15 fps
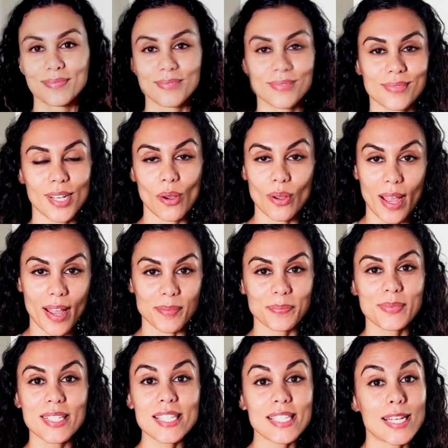Okay,
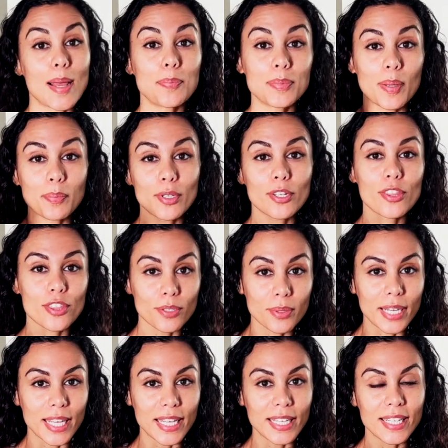step number
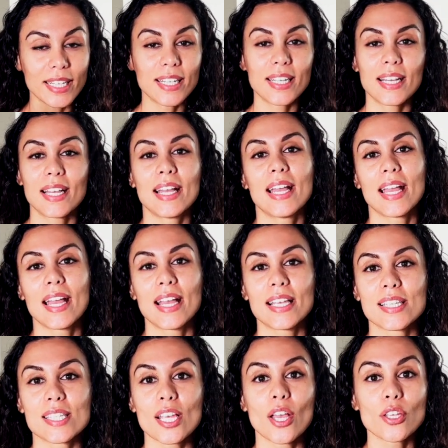3
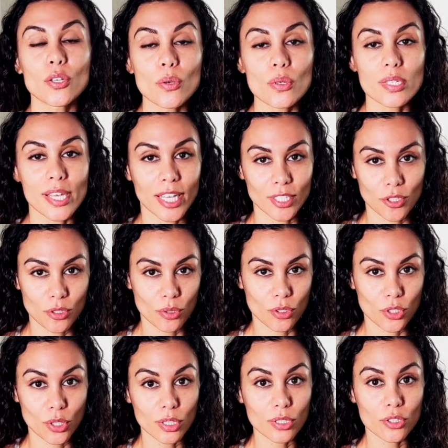is use a
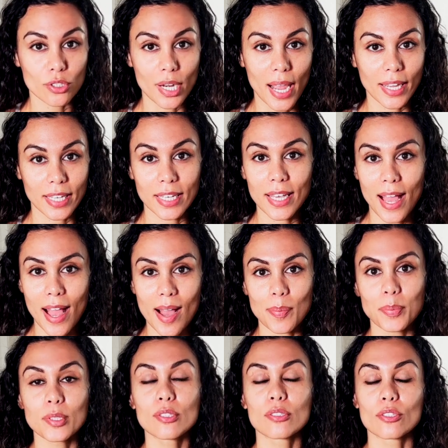nutritional tracking
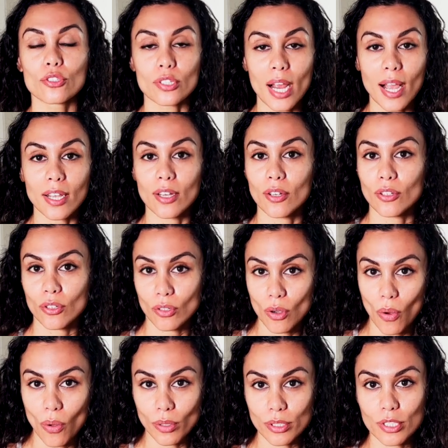app to track your
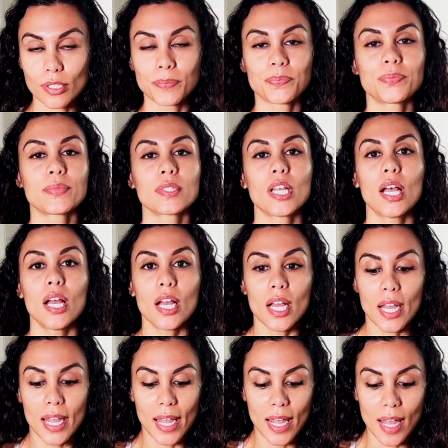goals.
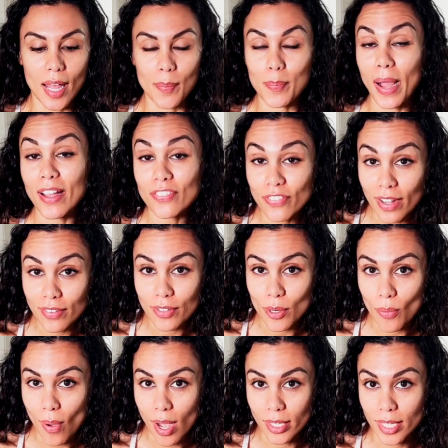My favorite
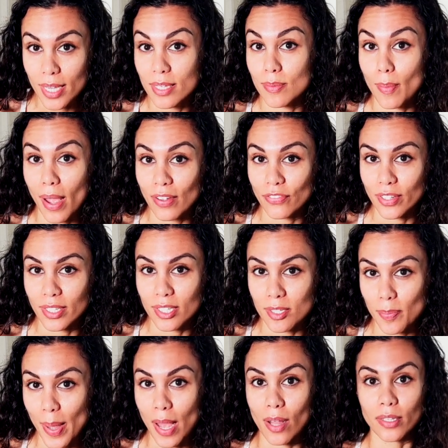one is
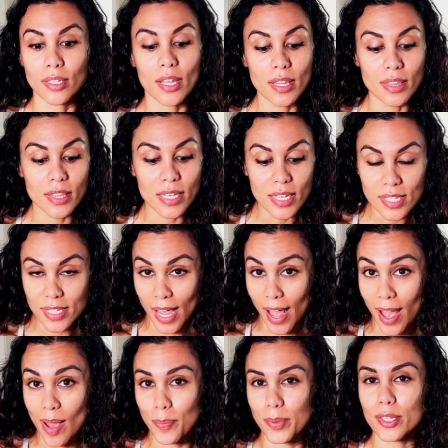MyFitnessPal. This
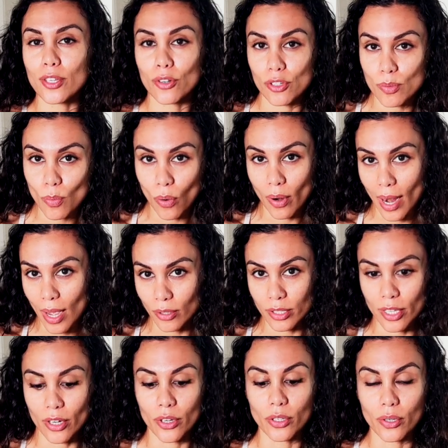app, there's more out
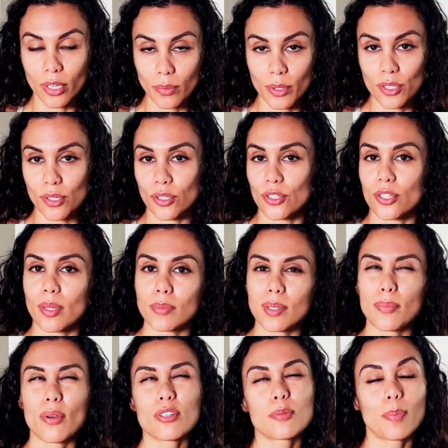there, you can research them. The
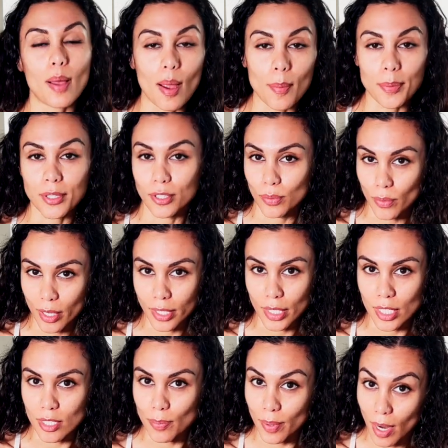most popular one
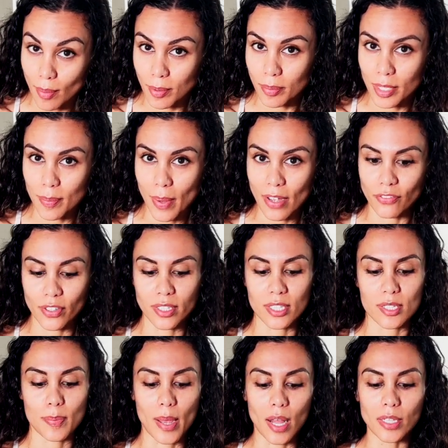is probably
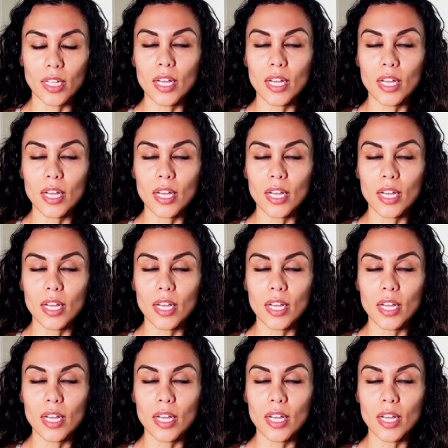MyFitnessPal.